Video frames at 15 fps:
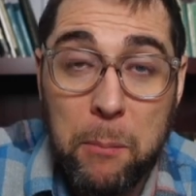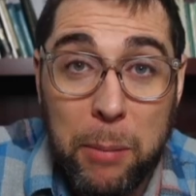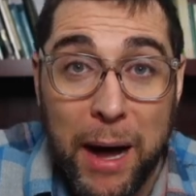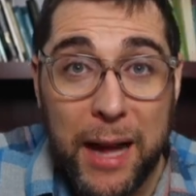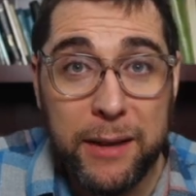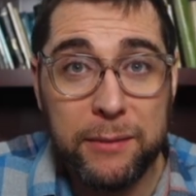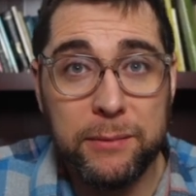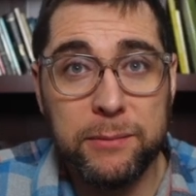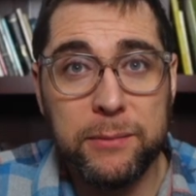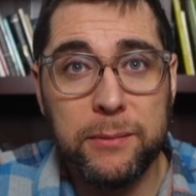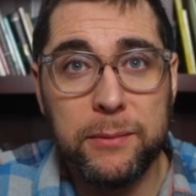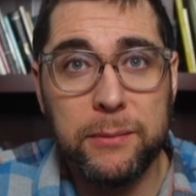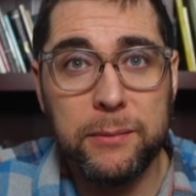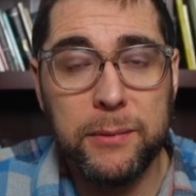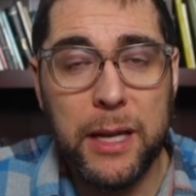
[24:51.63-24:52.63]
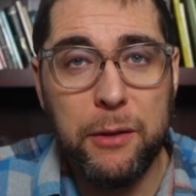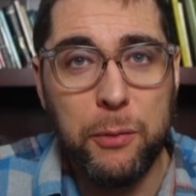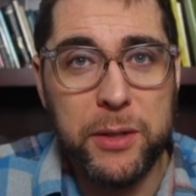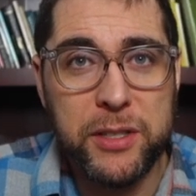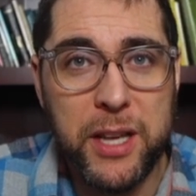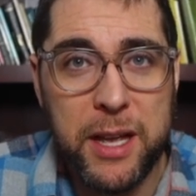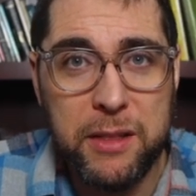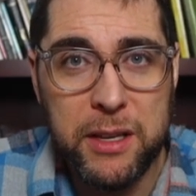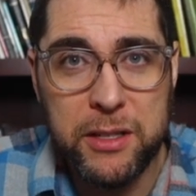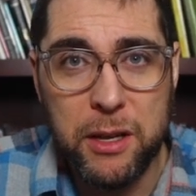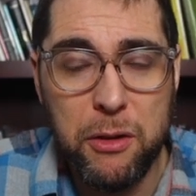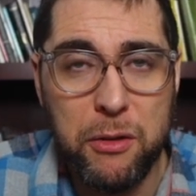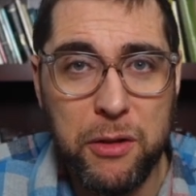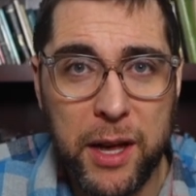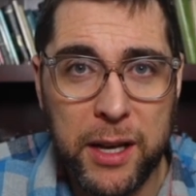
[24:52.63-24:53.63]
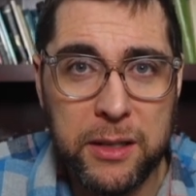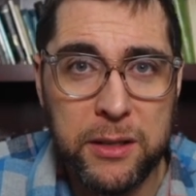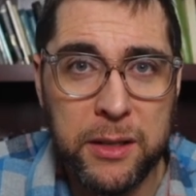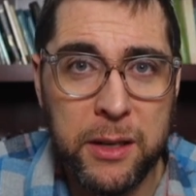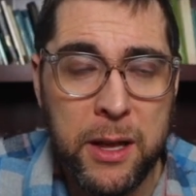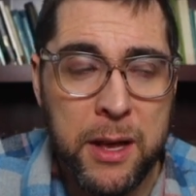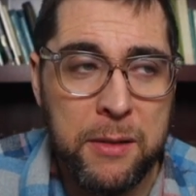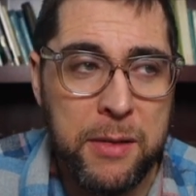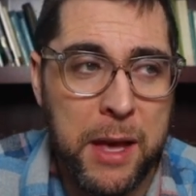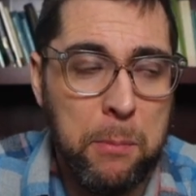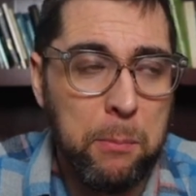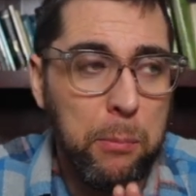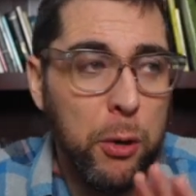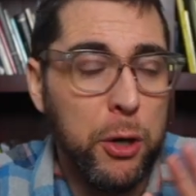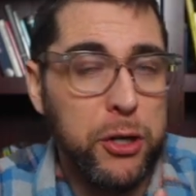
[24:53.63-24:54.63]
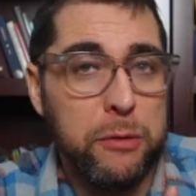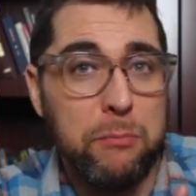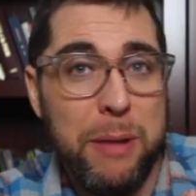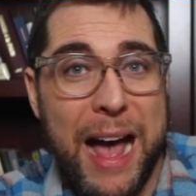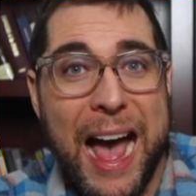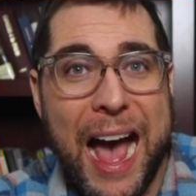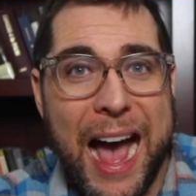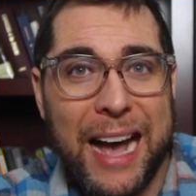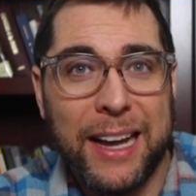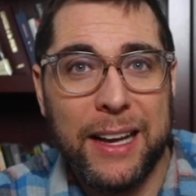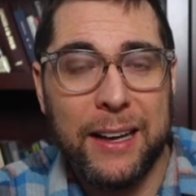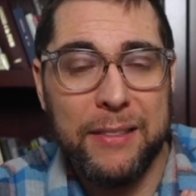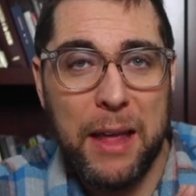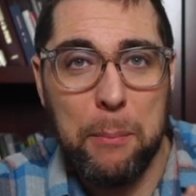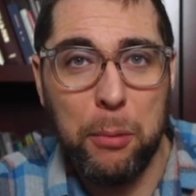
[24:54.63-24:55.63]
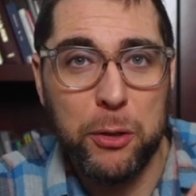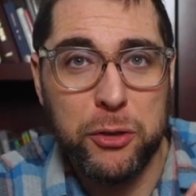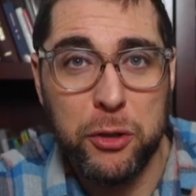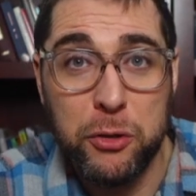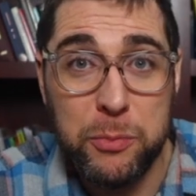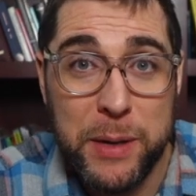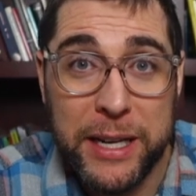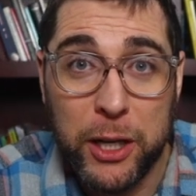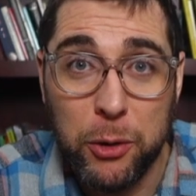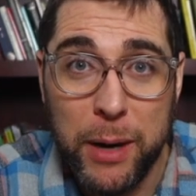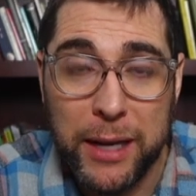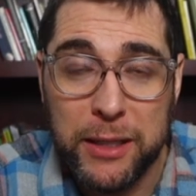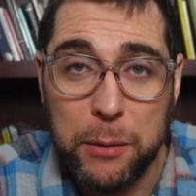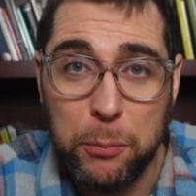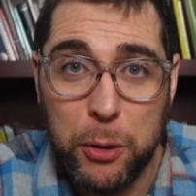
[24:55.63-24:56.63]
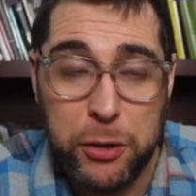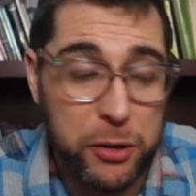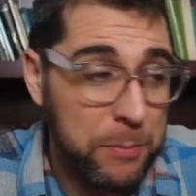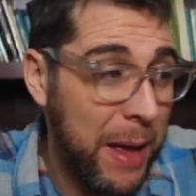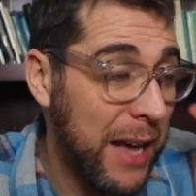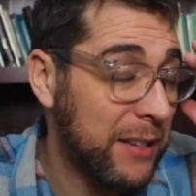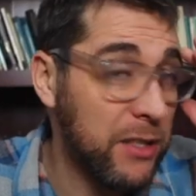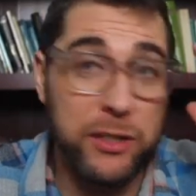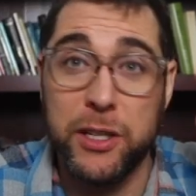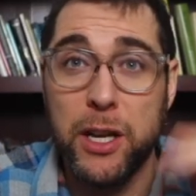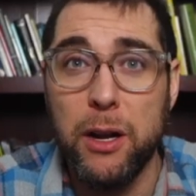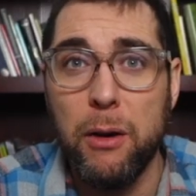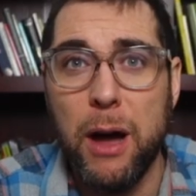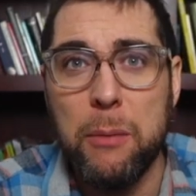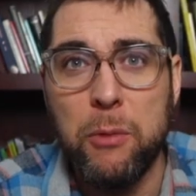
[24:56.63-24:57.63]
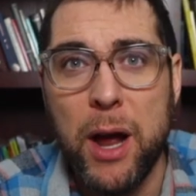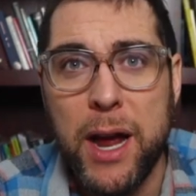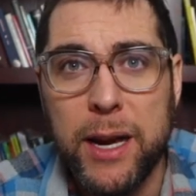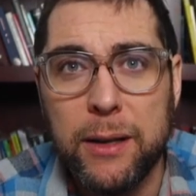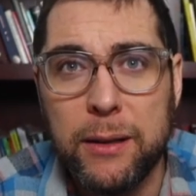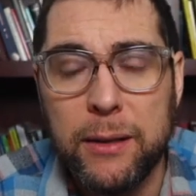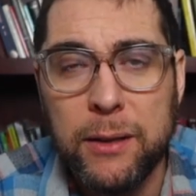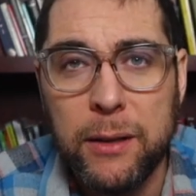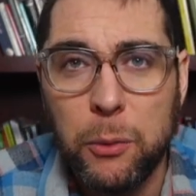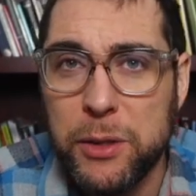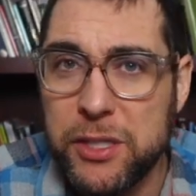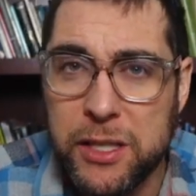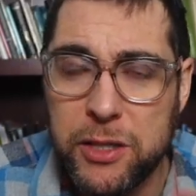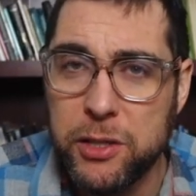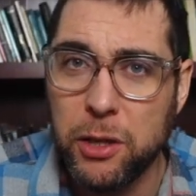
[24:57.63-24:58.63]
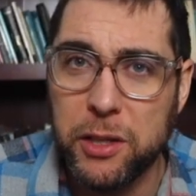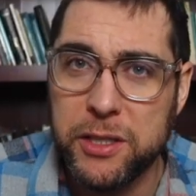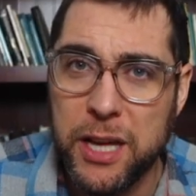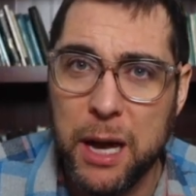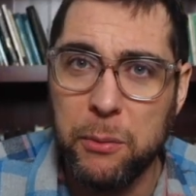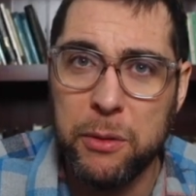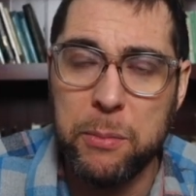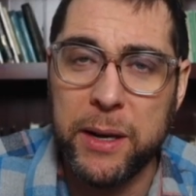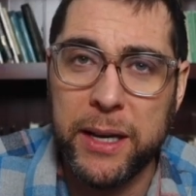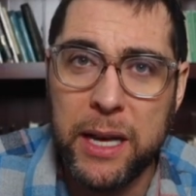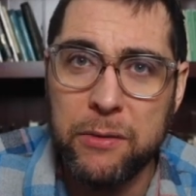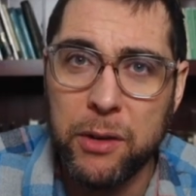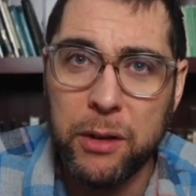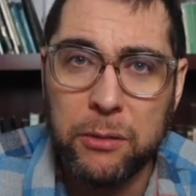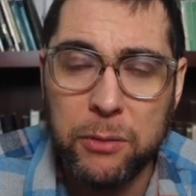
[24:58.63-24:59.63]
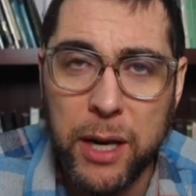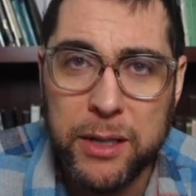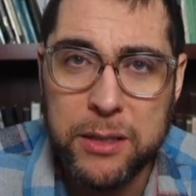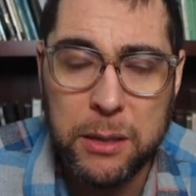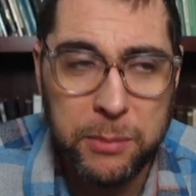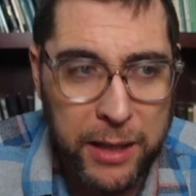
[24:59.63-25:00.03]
But if we say these other things and they push back, that person who's being corrected pushes back and says, no, no, I'm right. We see this all the time with Big Eva, right?